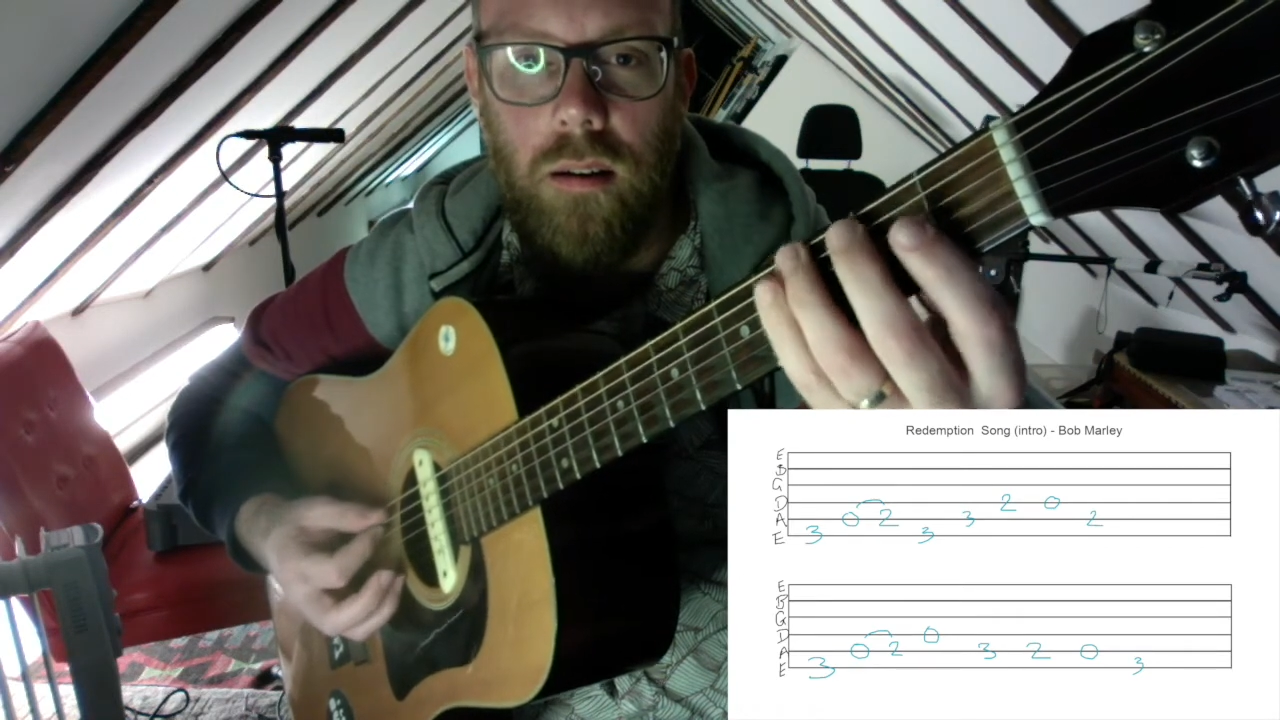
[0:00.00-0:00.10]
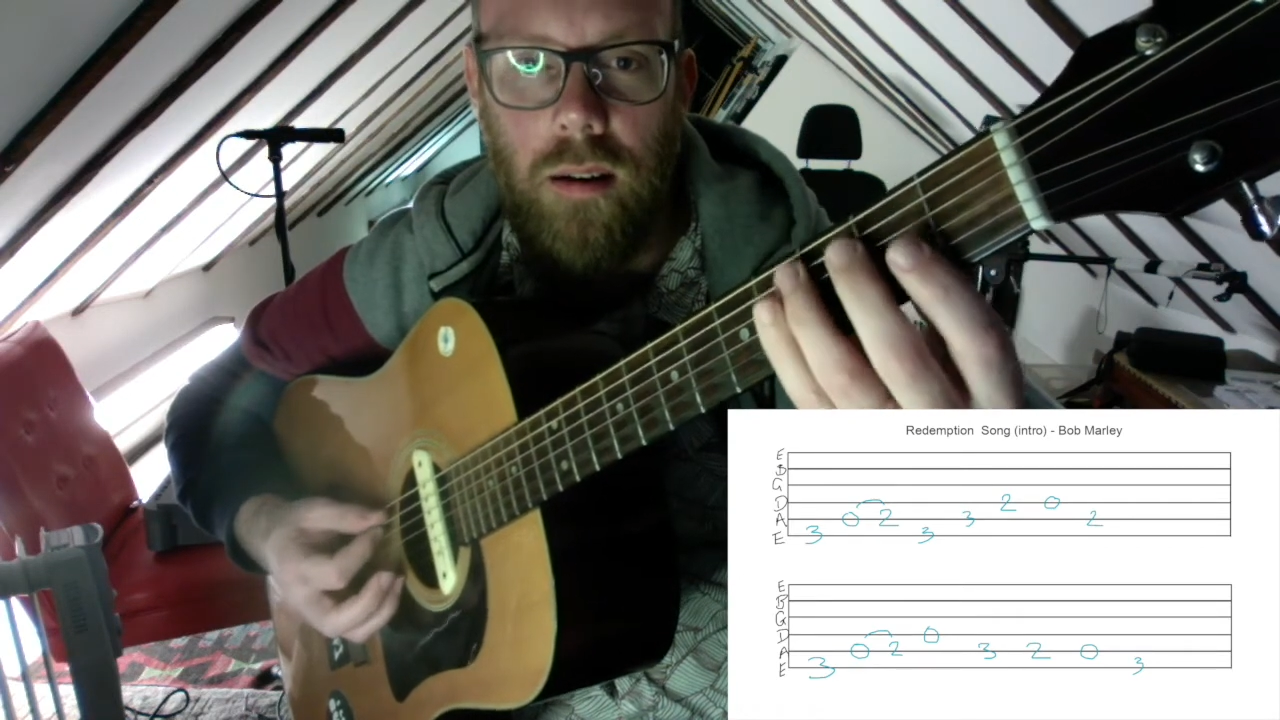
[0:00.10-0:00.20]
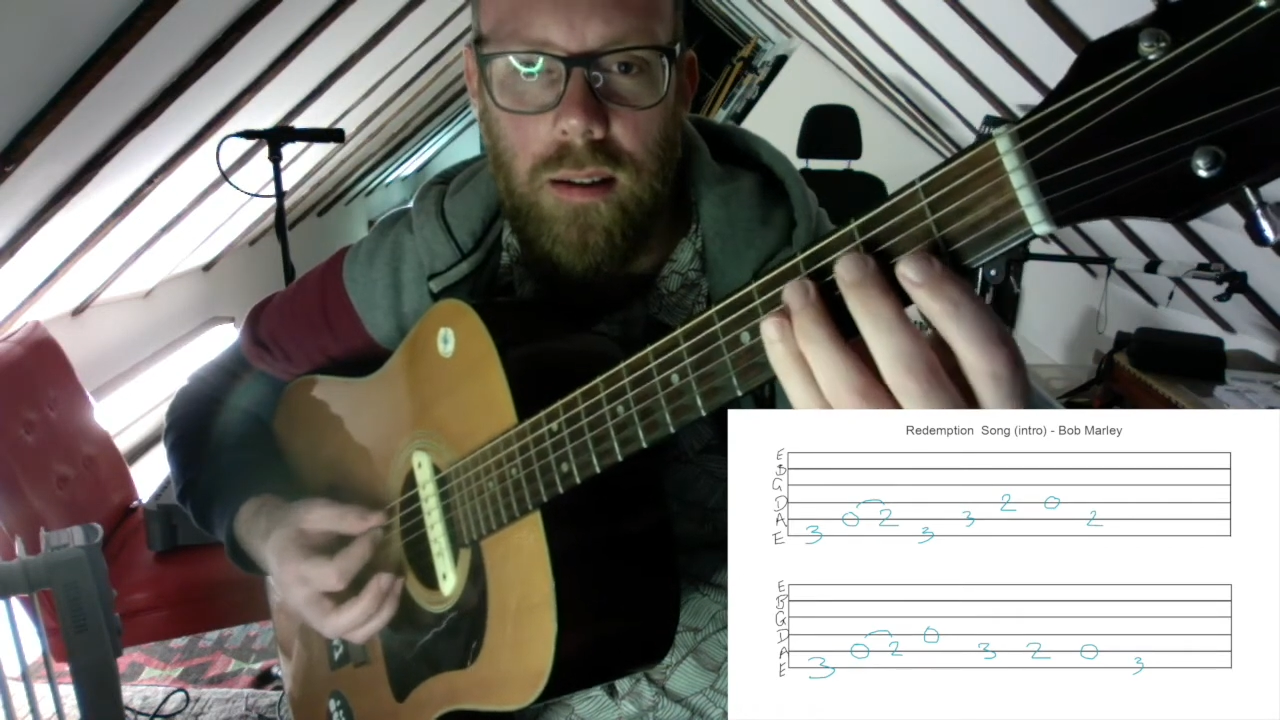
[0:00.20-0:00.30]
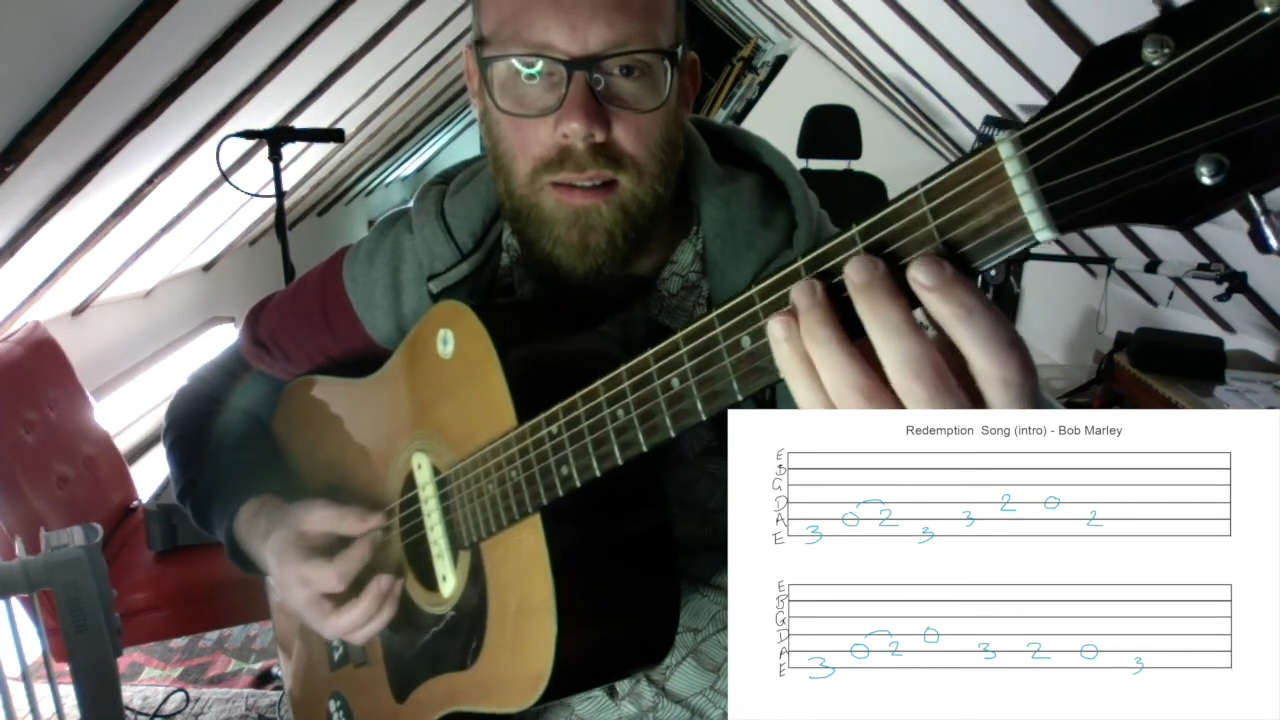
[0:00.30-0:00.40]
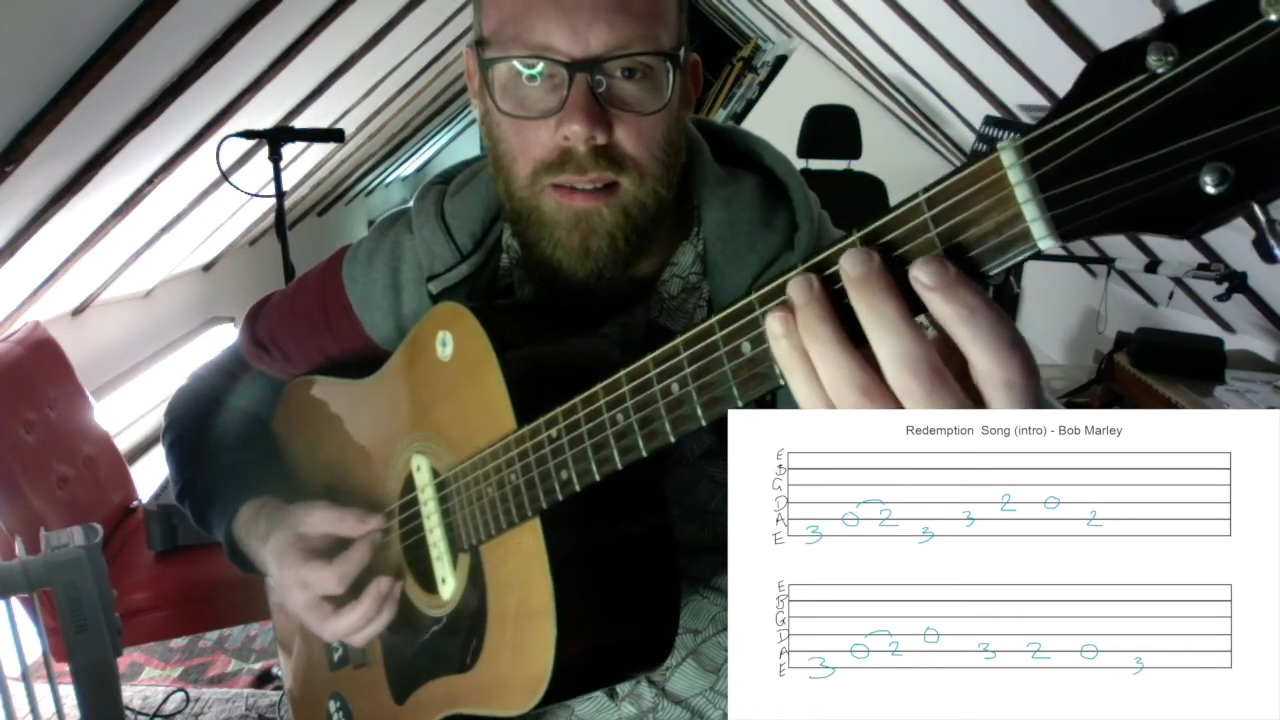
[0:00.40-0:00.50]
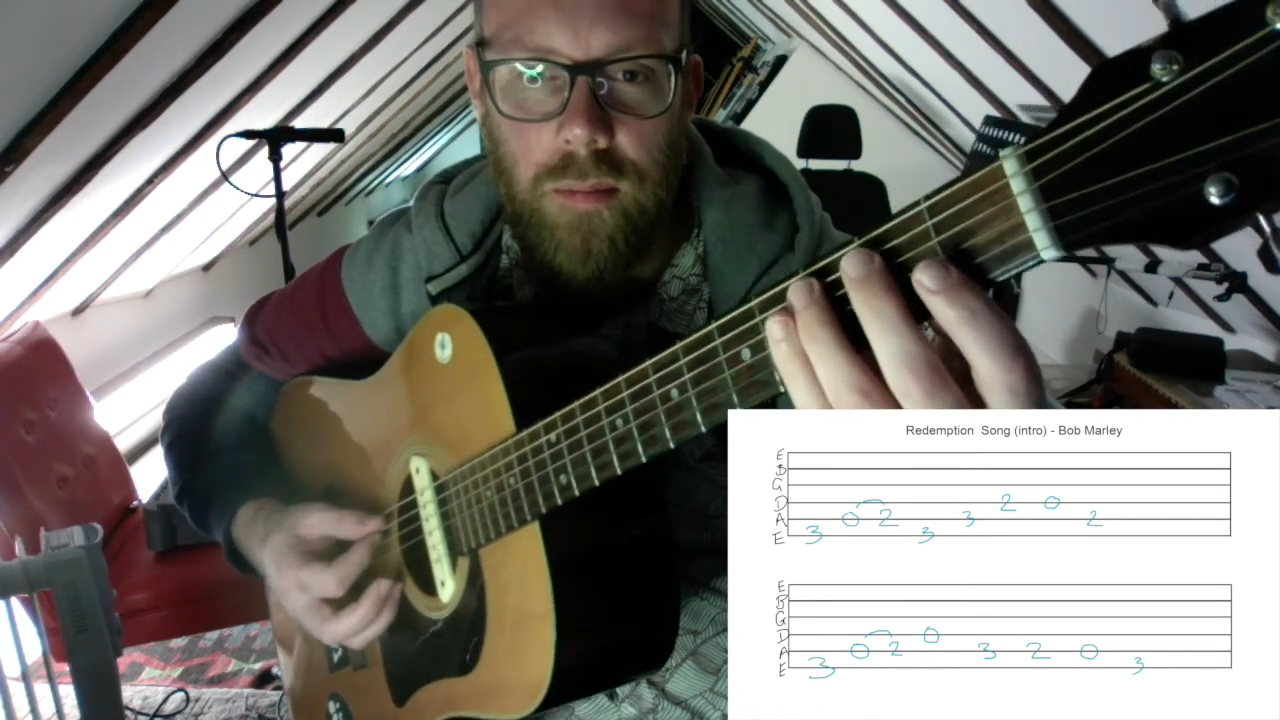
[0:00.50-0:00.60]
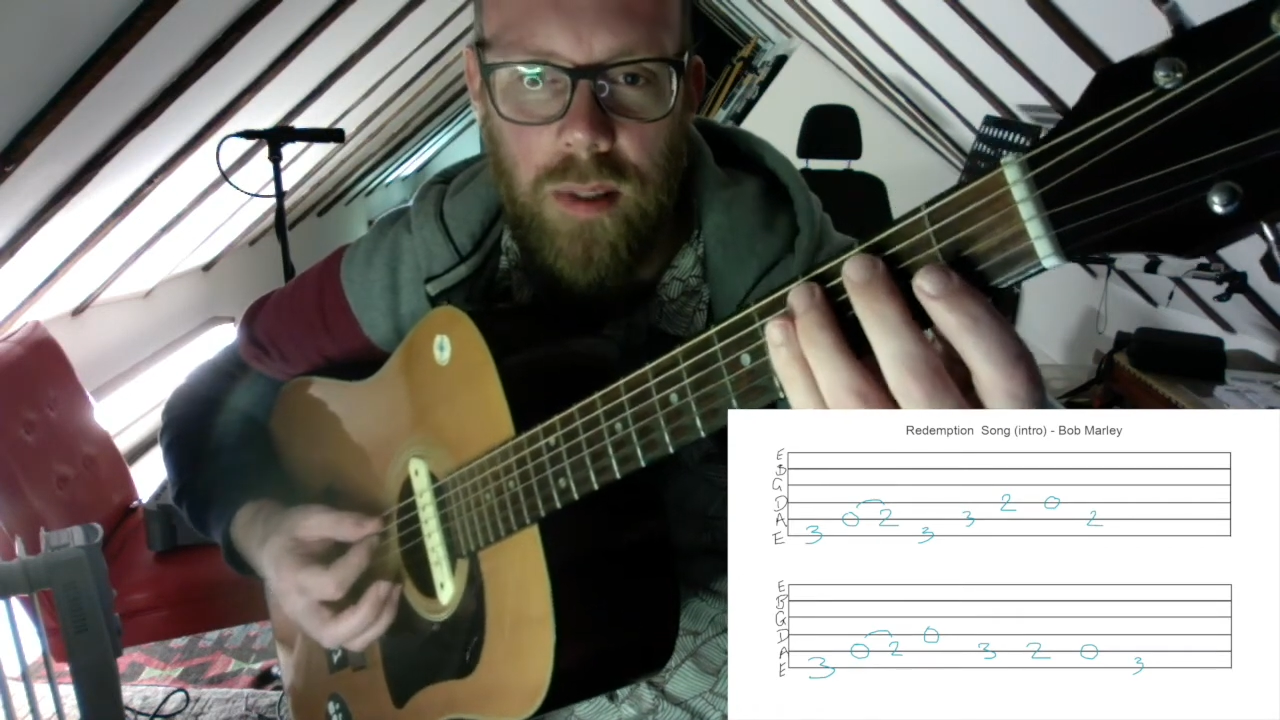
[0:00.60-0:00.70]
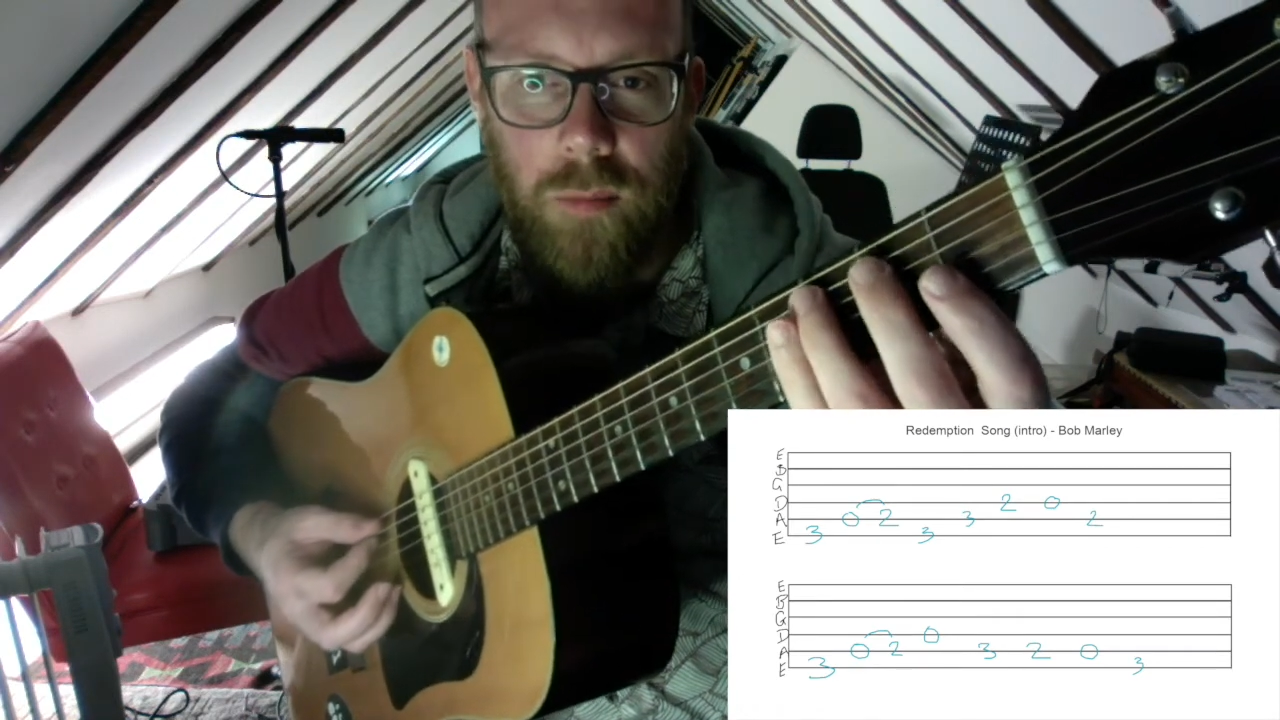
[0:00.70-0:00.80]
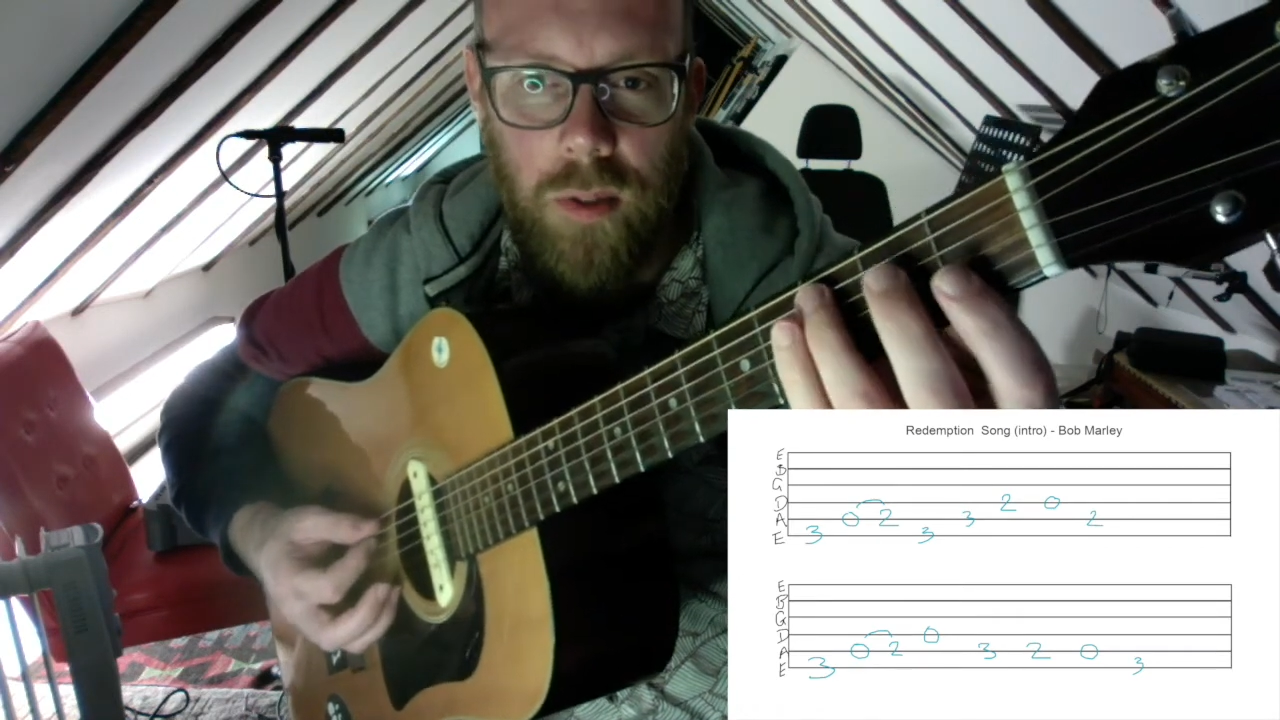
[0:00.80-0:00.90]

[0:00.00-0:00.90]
And the same thing